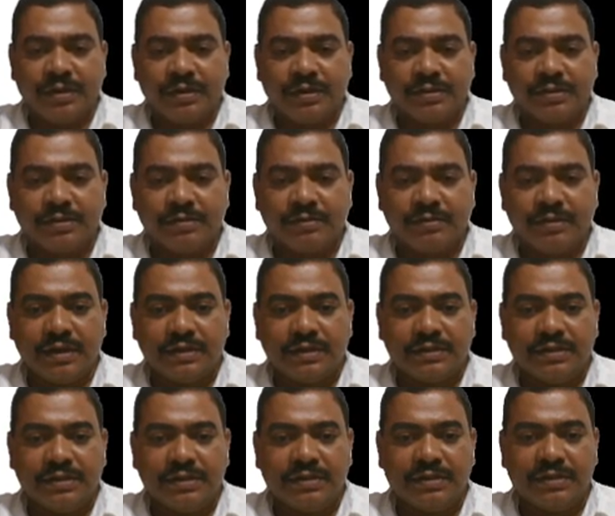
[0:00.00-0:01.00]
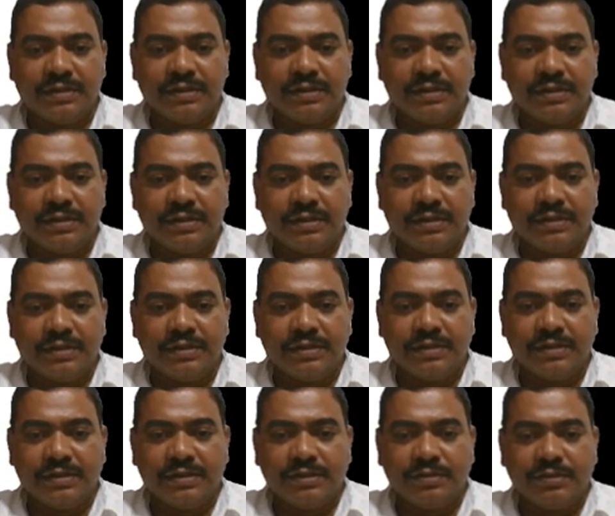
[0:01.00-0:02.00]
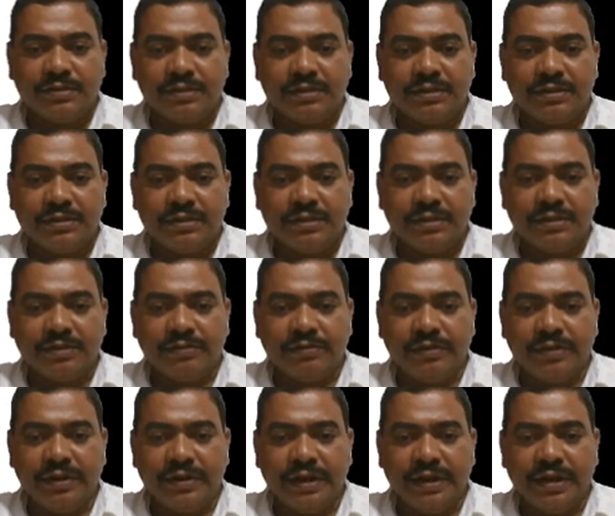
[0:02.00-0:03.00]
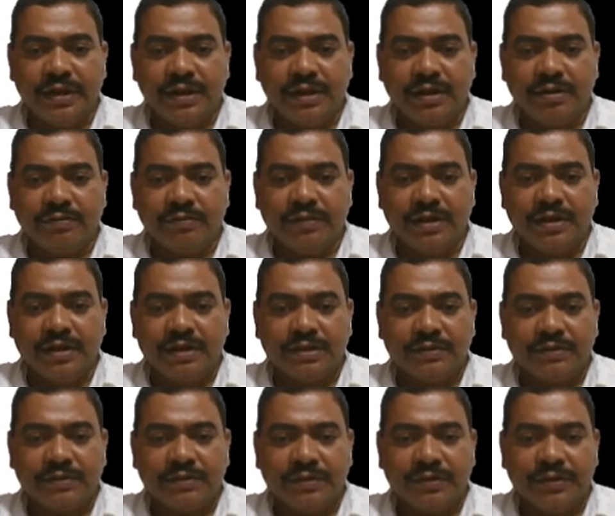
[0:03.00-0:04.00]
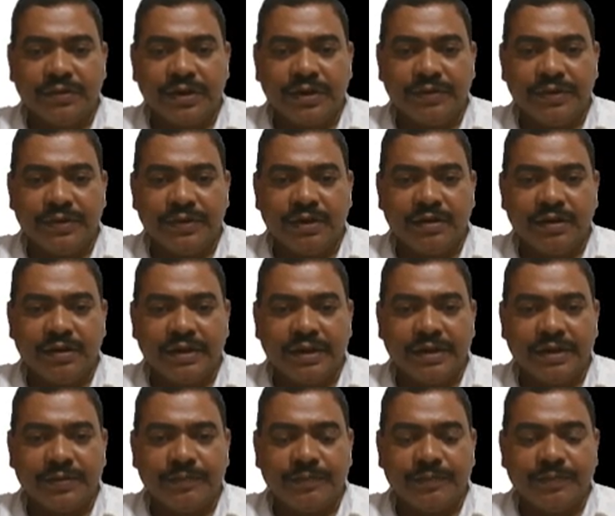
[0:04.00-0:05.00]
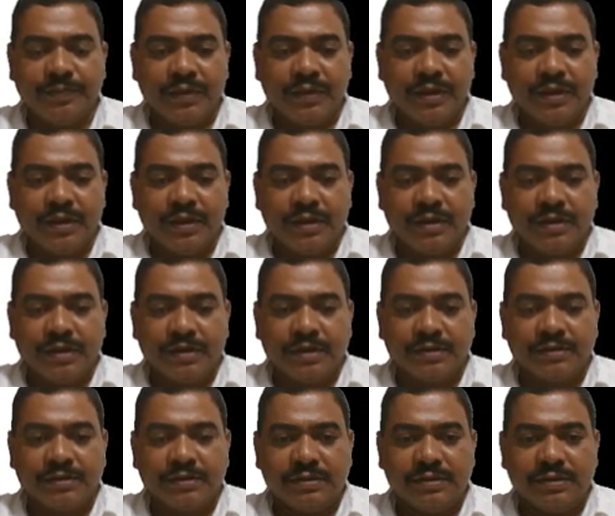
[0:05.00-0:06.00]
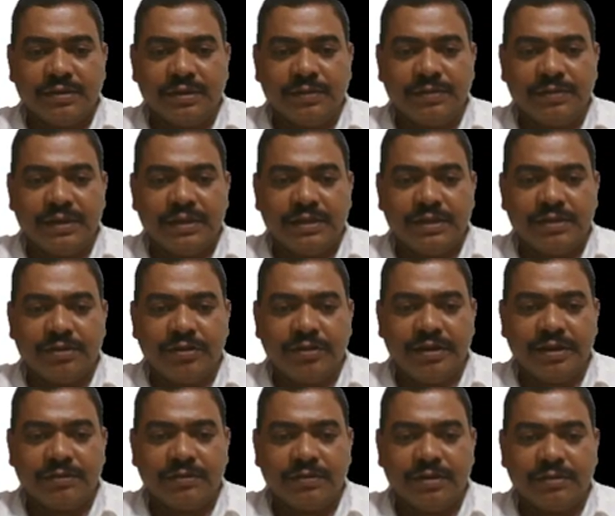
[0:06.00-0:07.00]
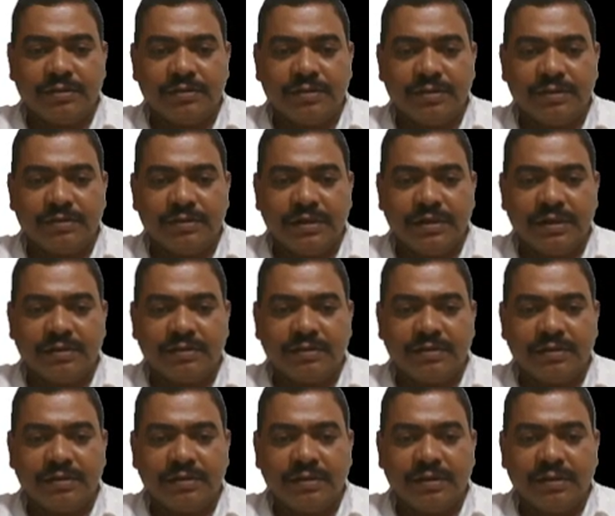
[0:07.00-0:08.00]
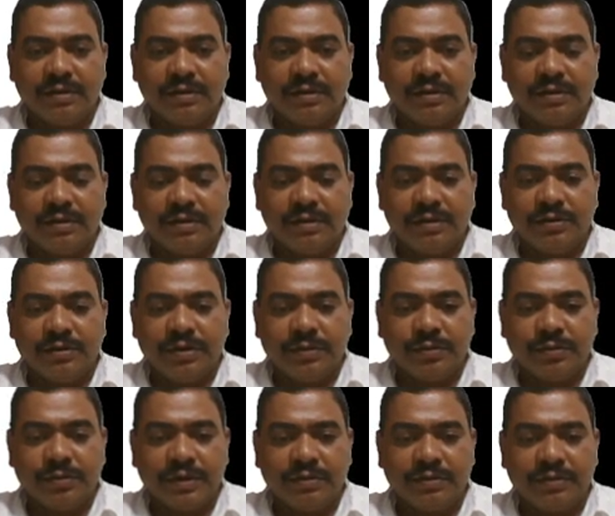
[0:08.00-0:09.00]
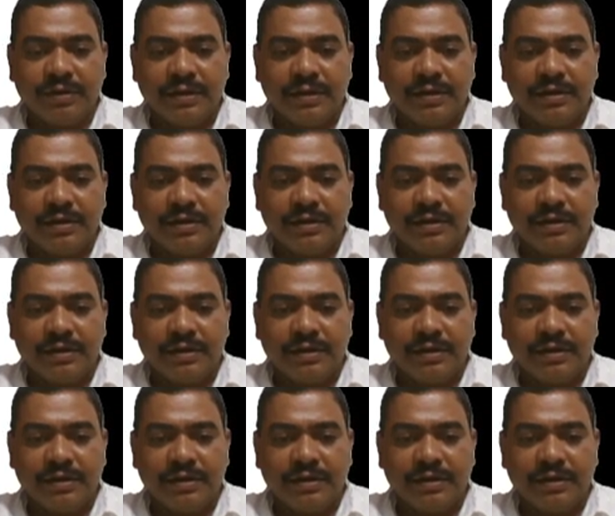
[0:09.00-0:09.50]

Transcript: So as the GCD. So GCD of A and B is equal to capital A. Yeah. If that is not equal to 0, then we have to calculate the